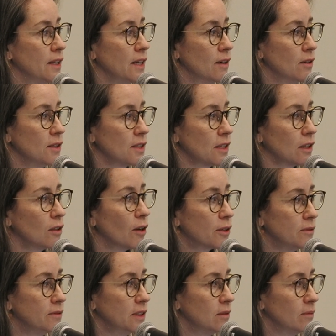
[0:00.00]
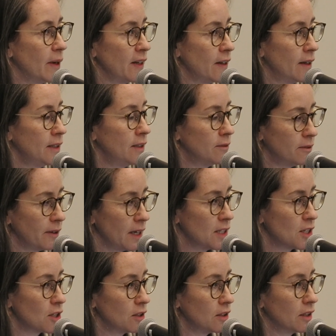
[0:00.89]
there is a lot of
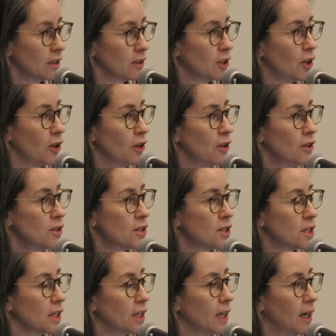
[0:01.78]
innovation that occurs.